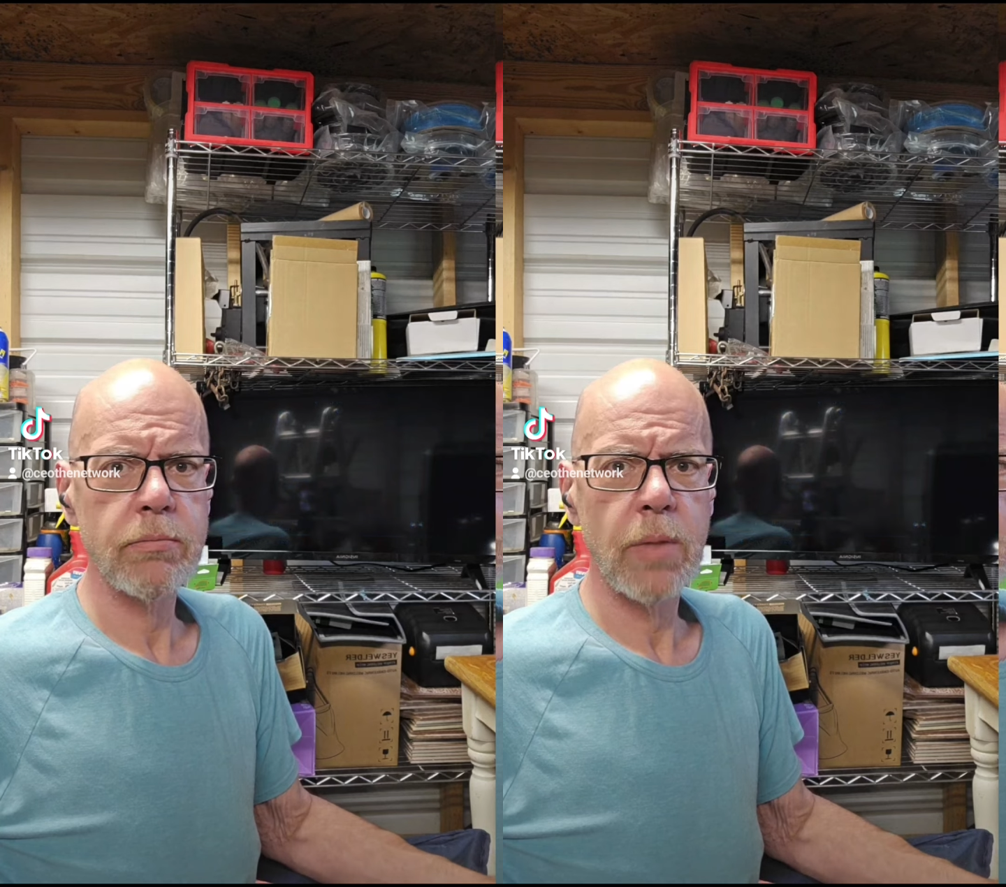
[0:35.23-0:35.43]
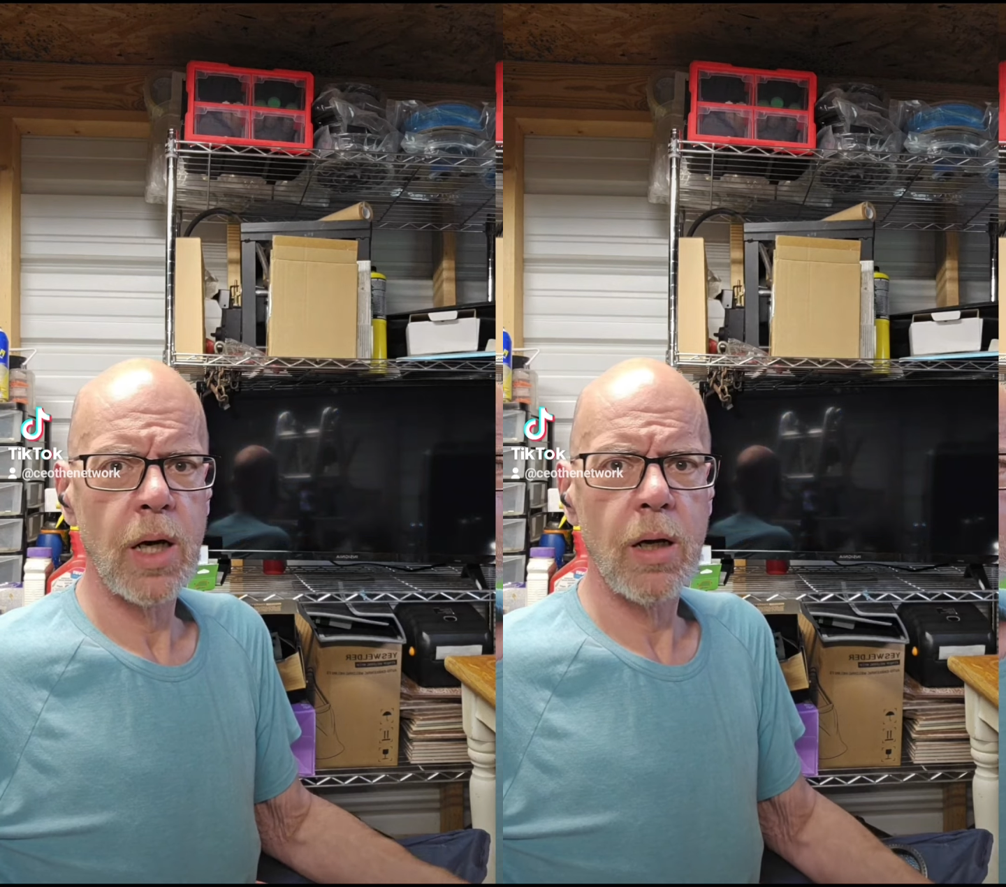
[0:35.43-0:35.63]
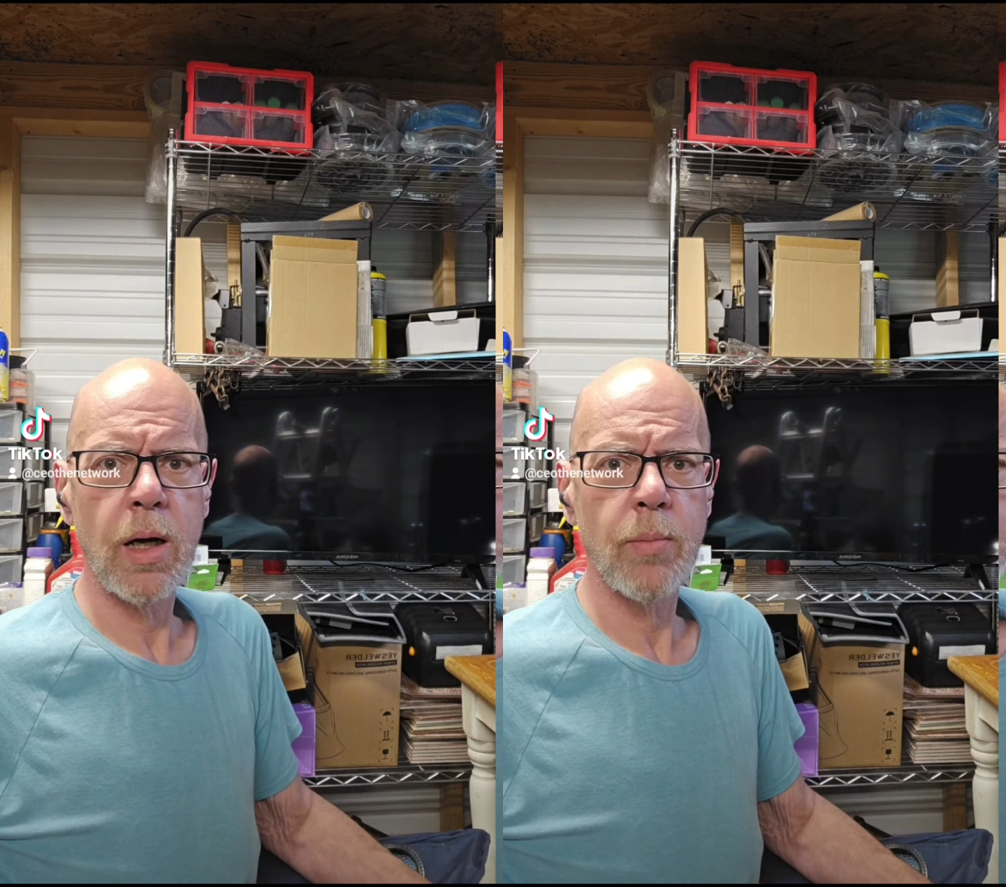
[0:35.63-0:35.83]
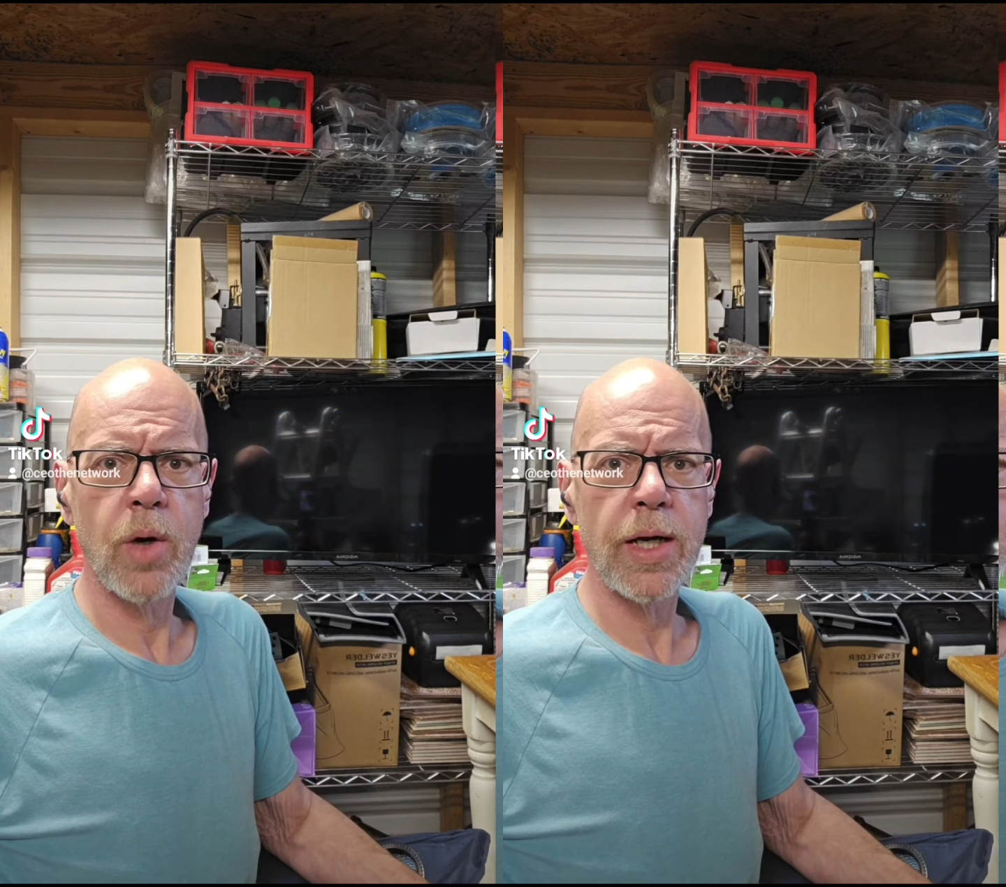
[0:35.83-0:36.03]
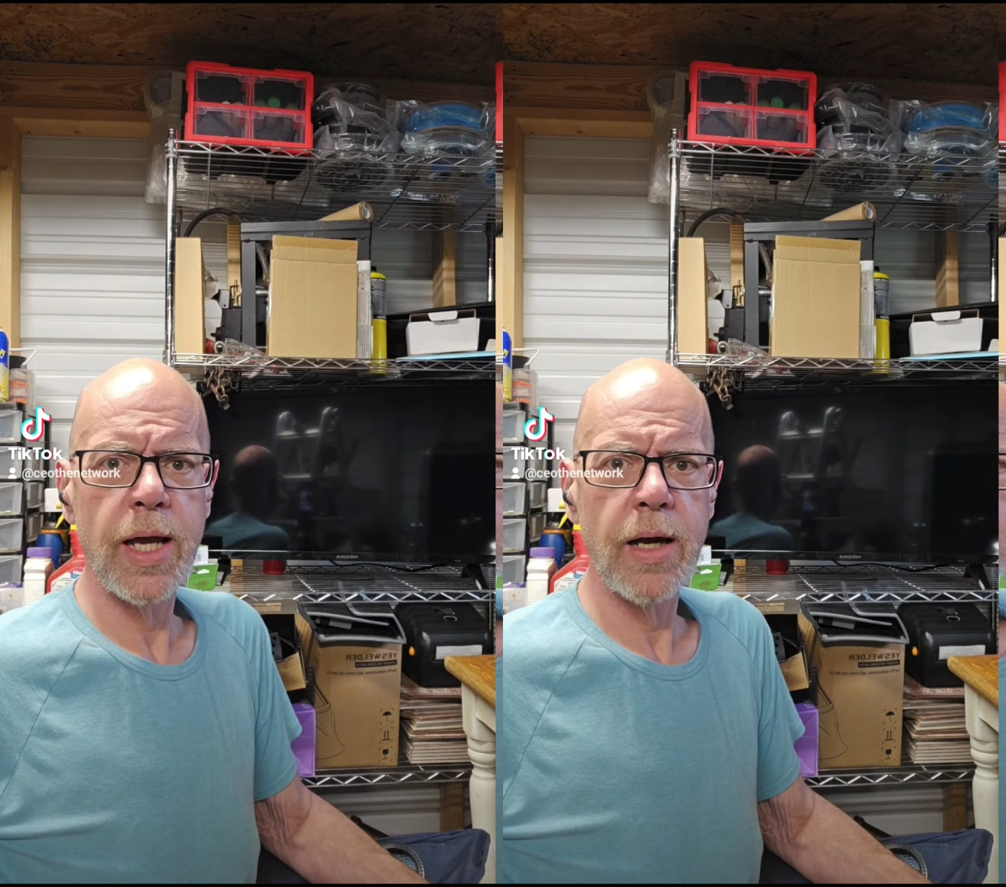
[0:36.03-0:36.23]
I'll
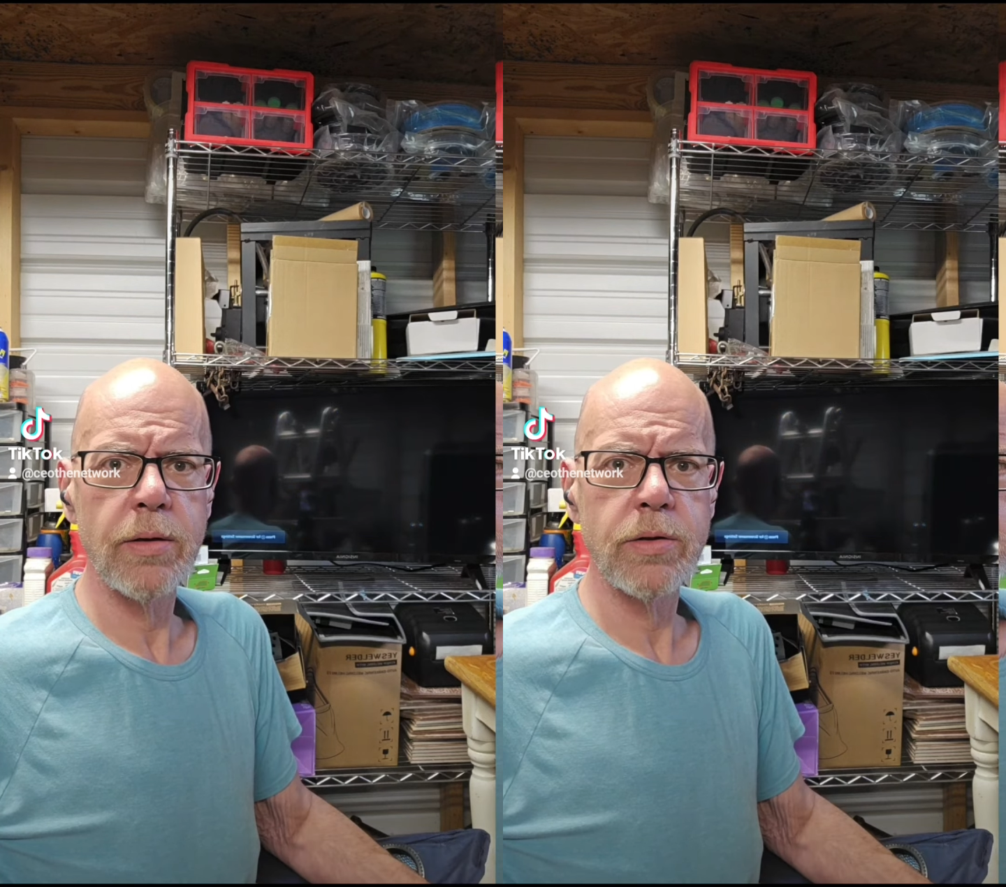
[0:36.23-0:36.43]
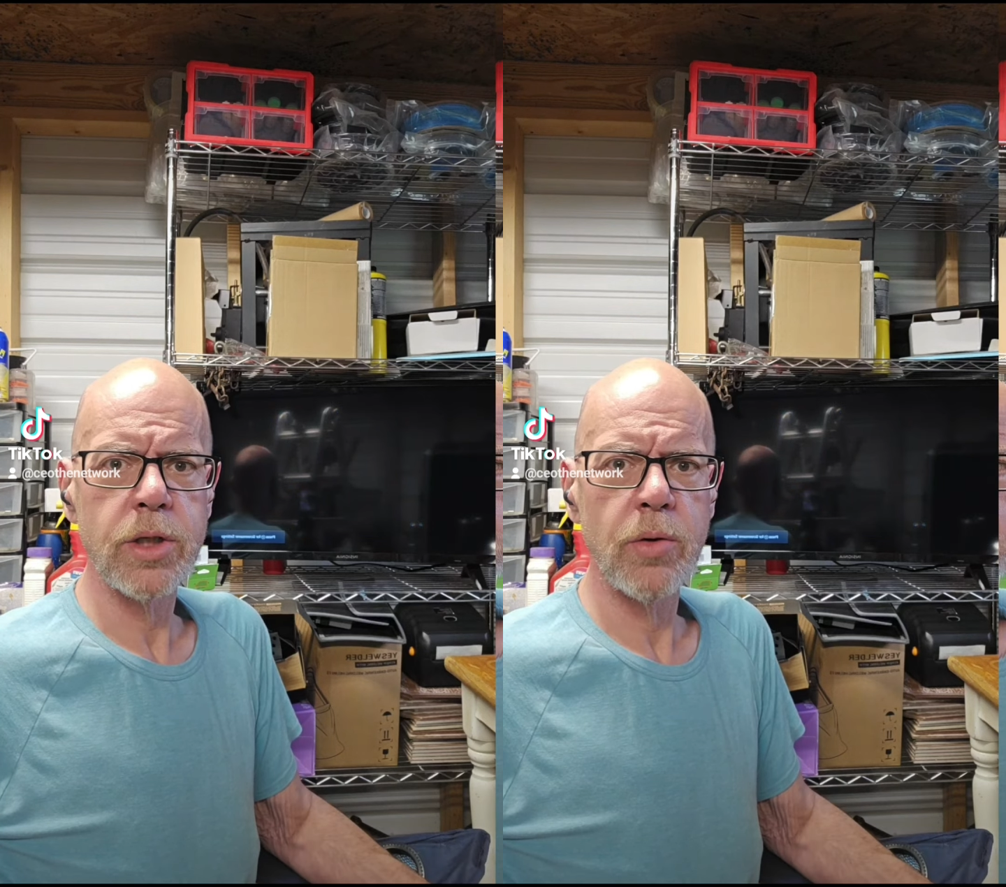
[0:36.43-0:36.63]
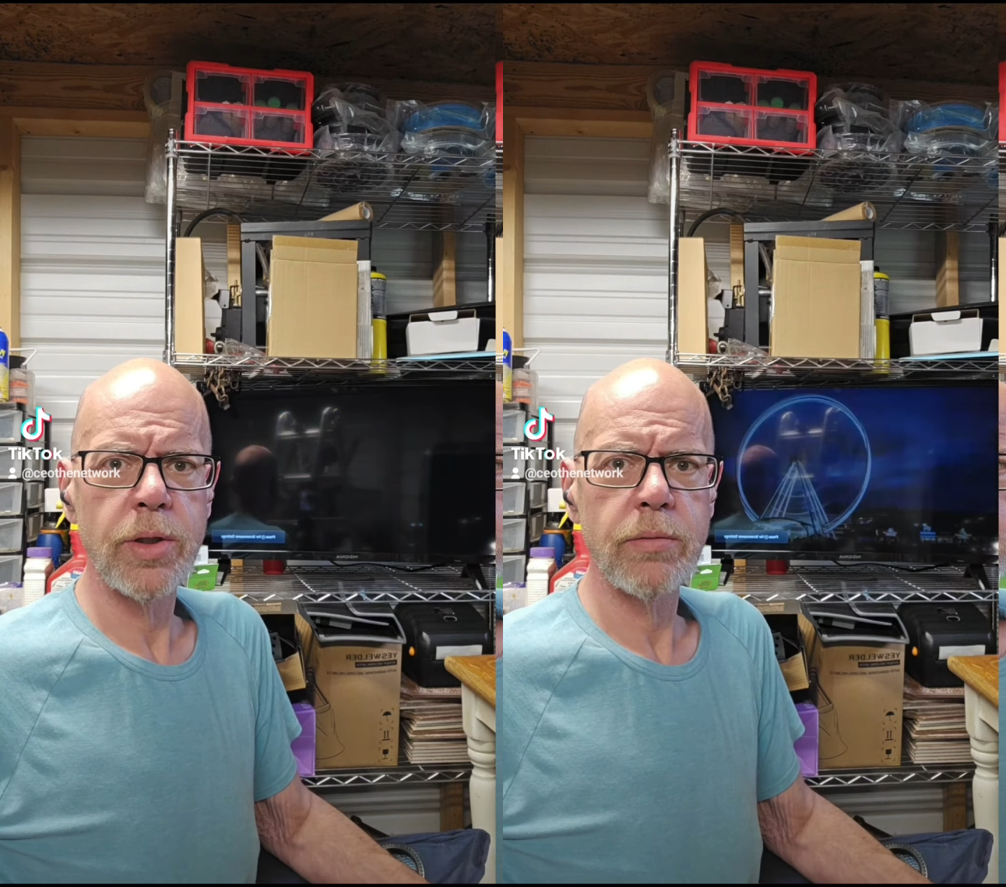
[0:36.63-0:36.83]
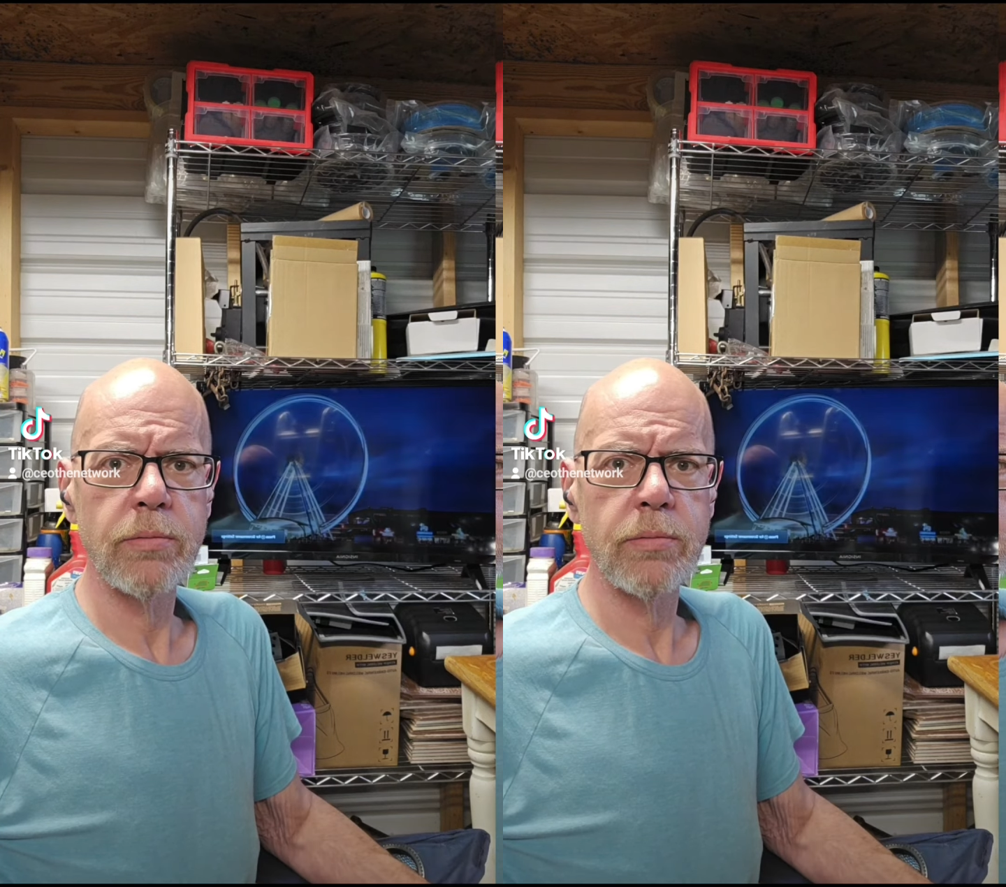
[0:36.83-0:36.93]
break it out, show it,